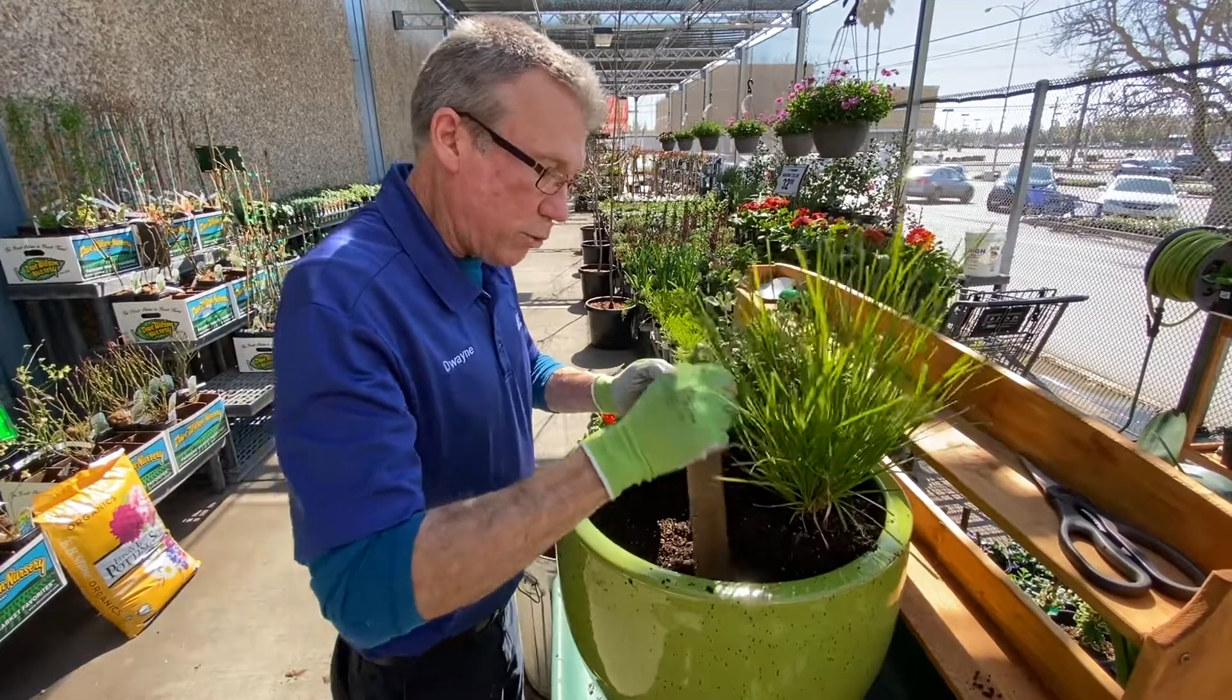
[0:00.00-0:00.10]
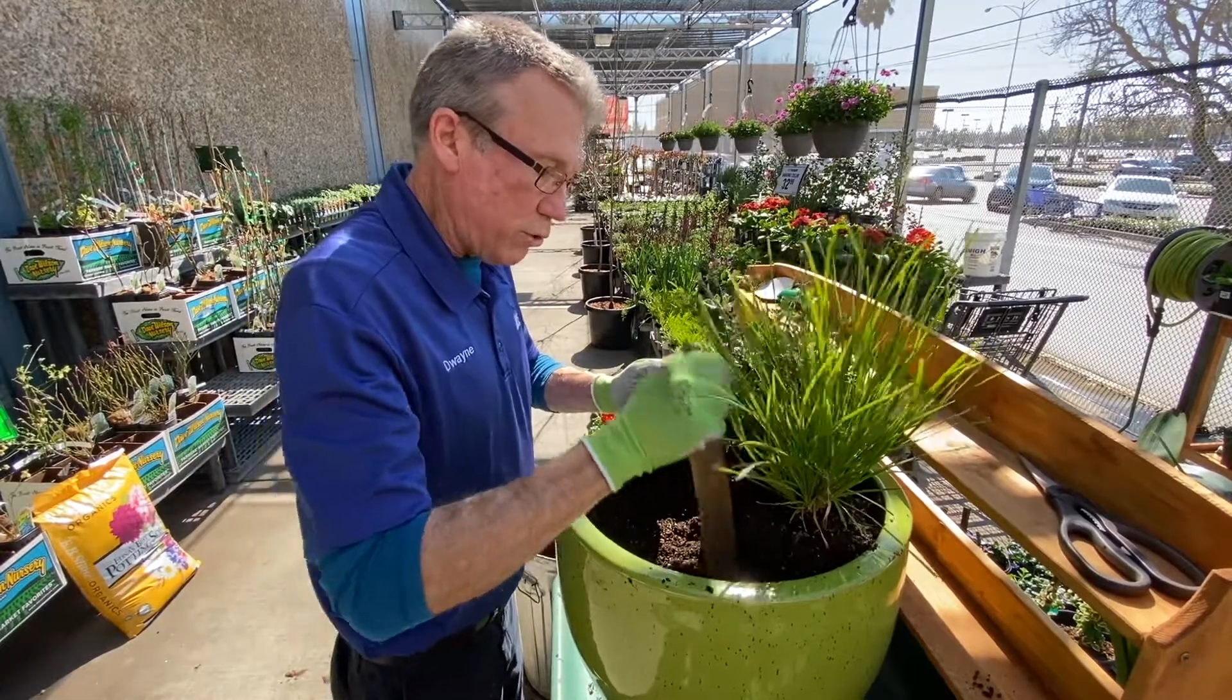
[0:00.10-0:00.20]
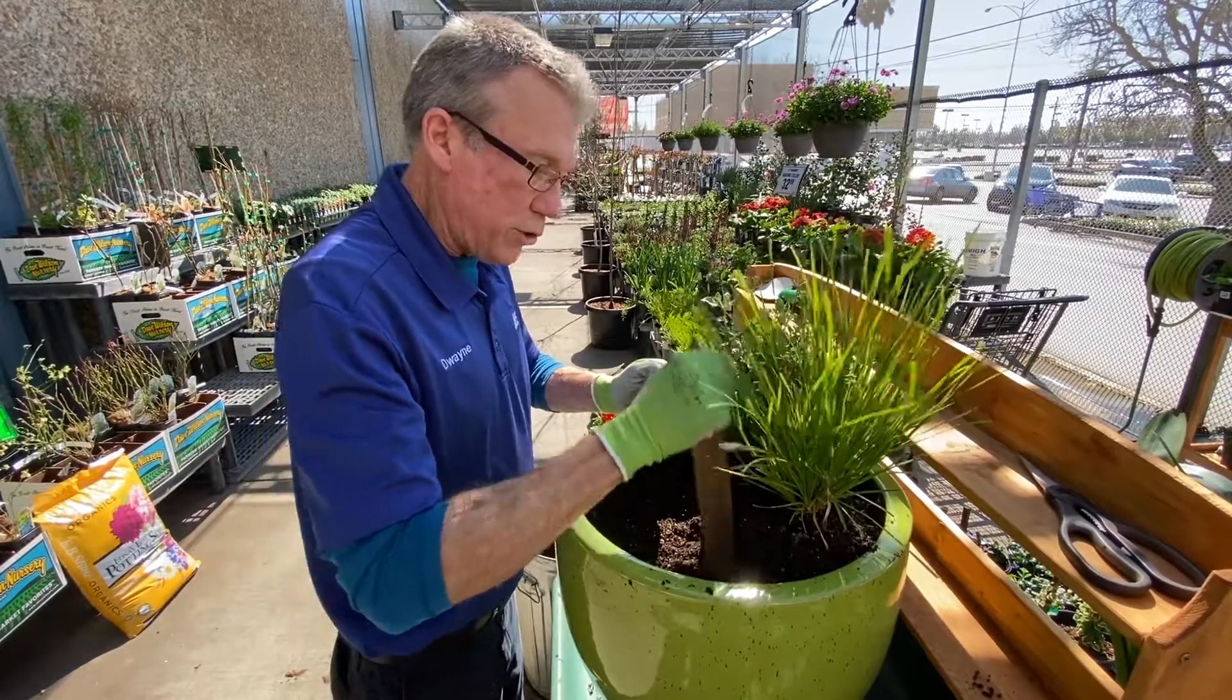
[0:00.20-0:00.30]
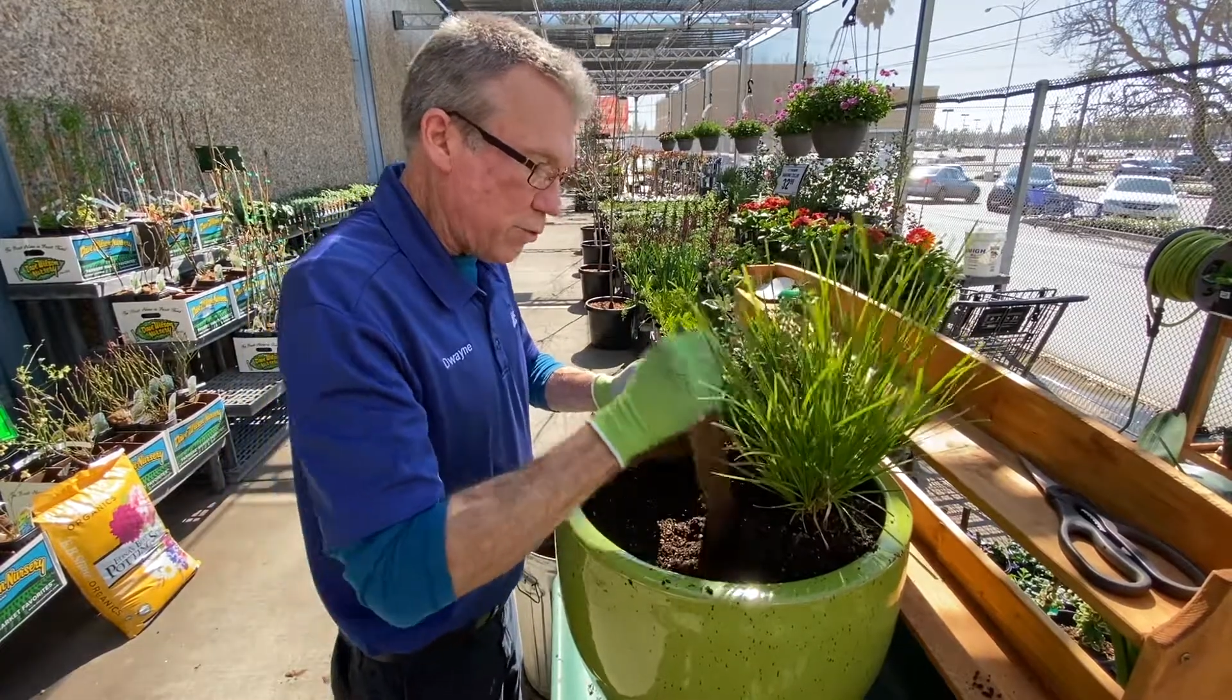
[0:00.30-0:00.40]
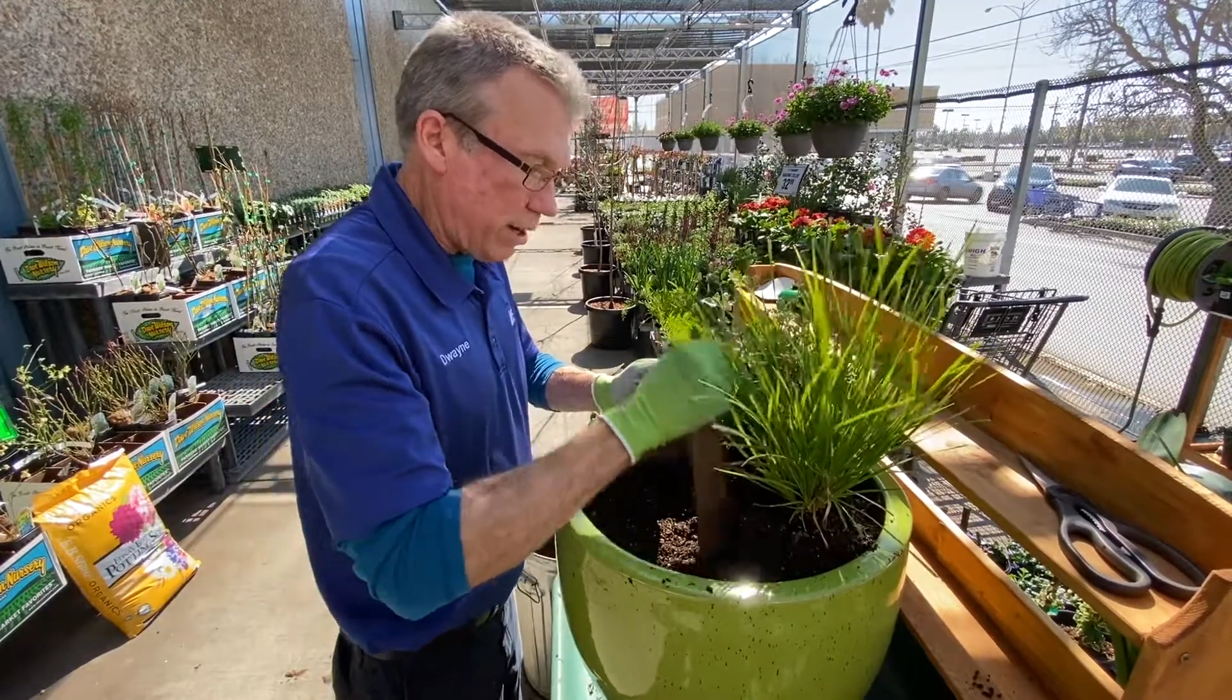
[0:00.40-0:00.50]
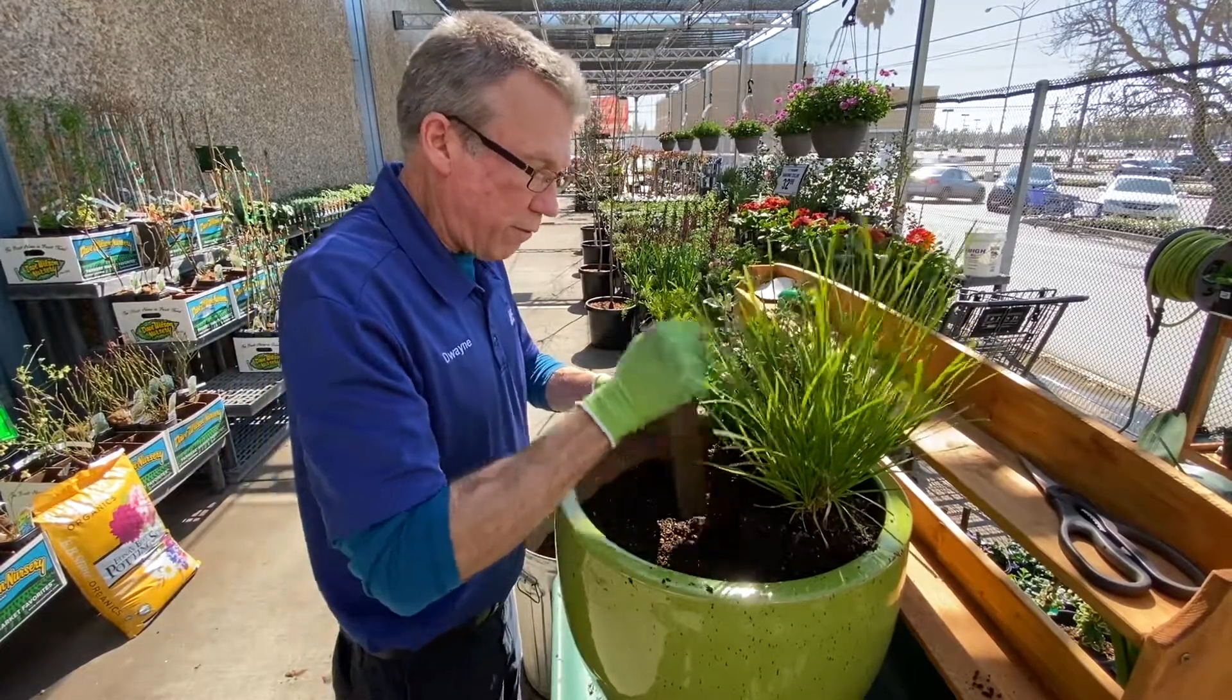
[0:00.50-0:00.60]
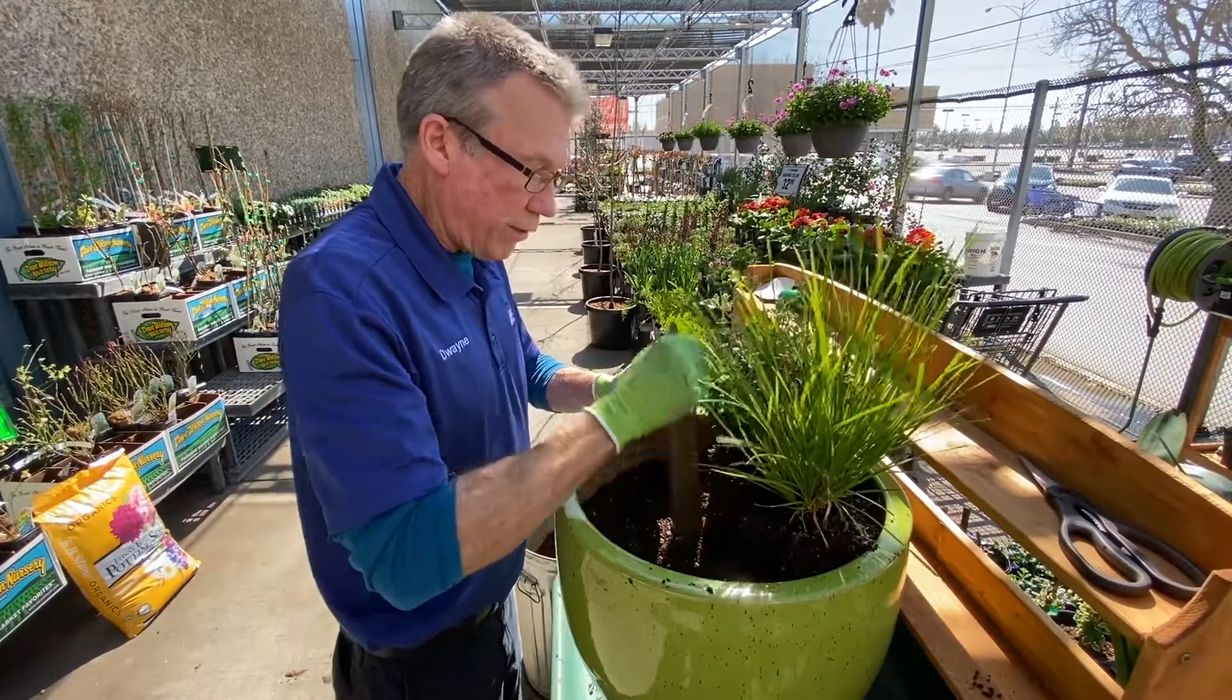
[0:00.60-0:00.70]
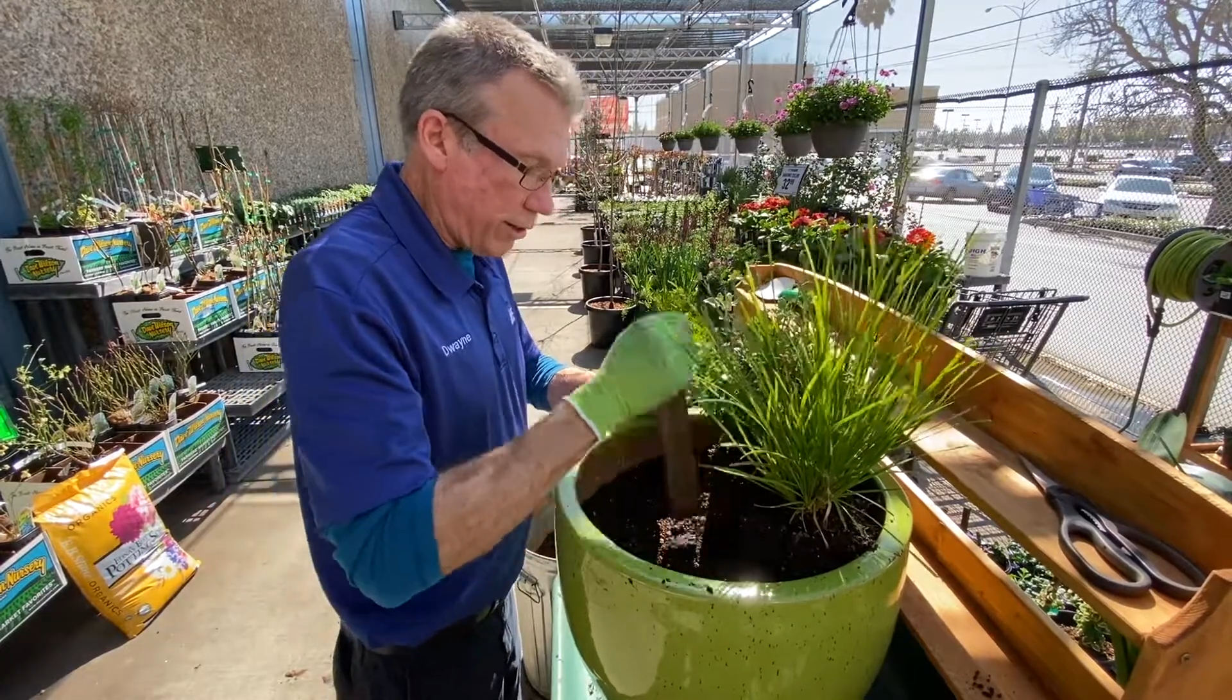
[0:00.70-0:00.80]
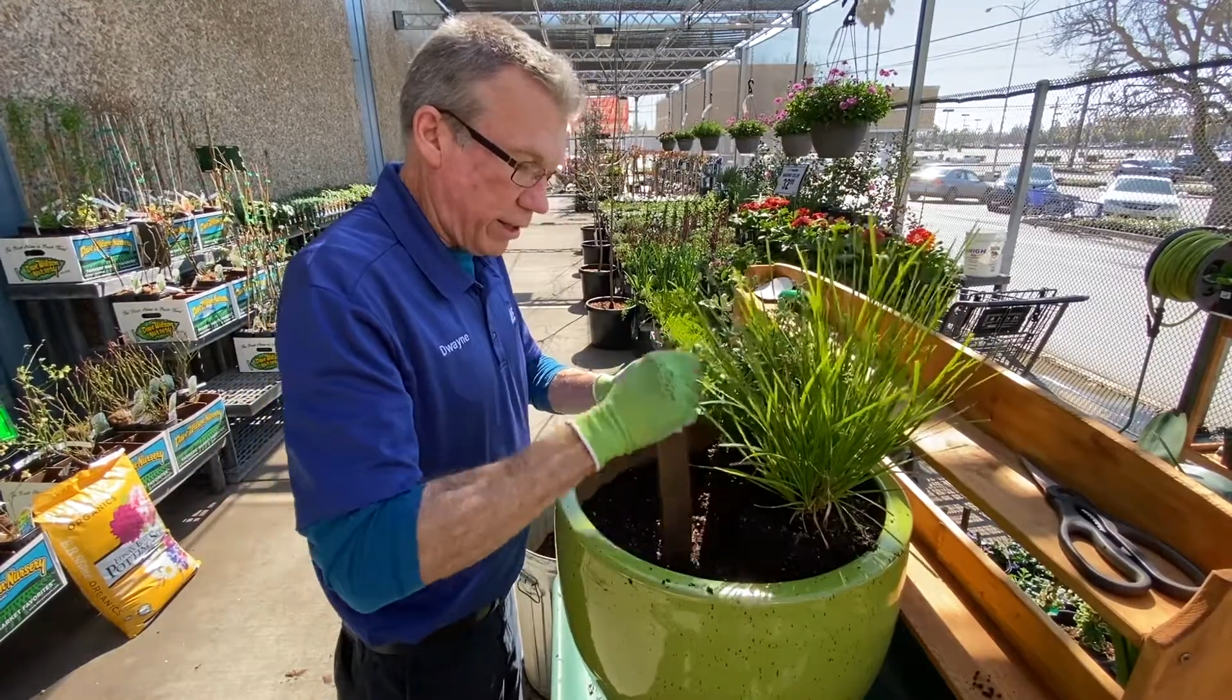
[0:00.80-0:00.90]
do want it fairly